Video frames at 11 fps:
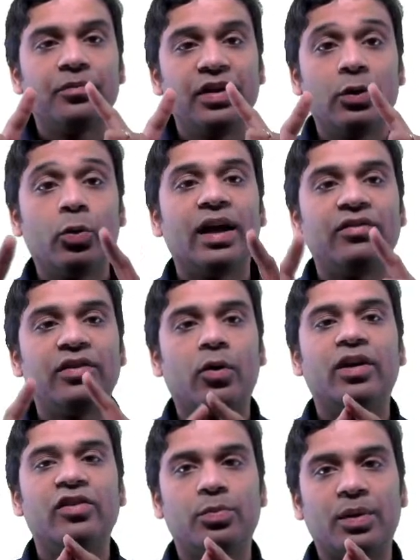don't have the
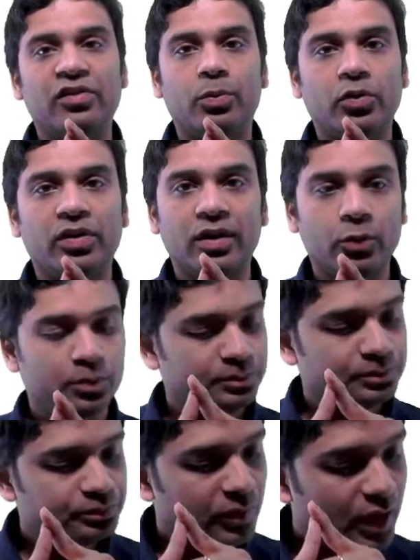orange passport now.
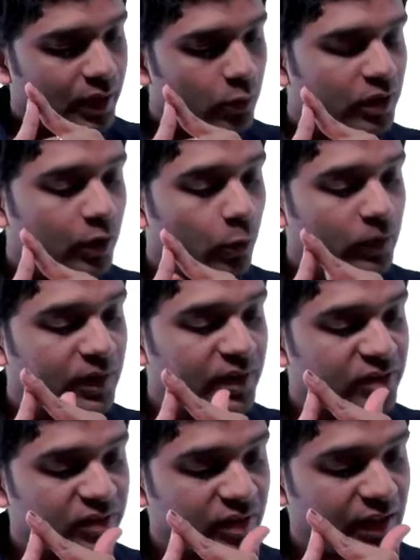No, the
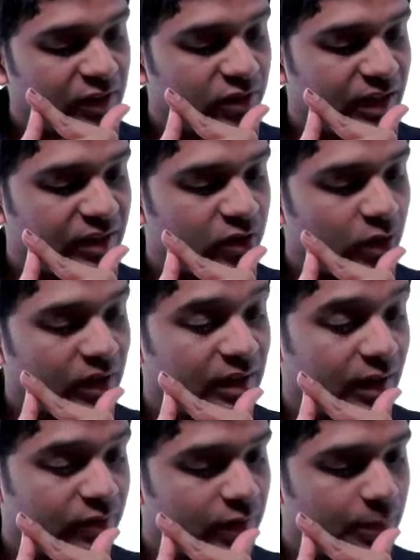Lotus it's not
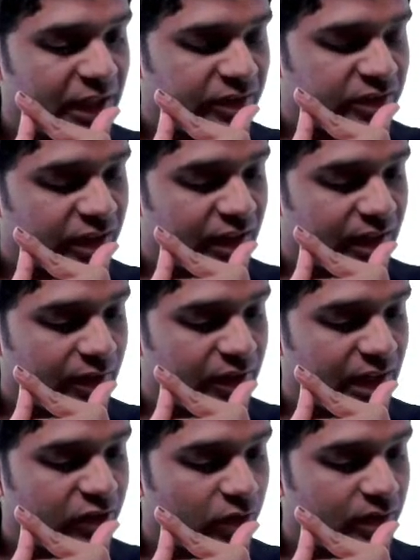confirmed yet, Sharan. Even
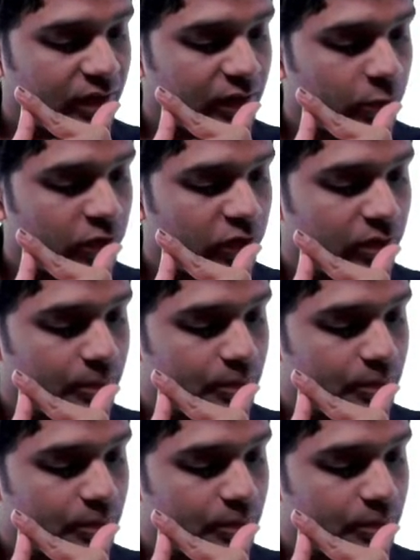I saw the news.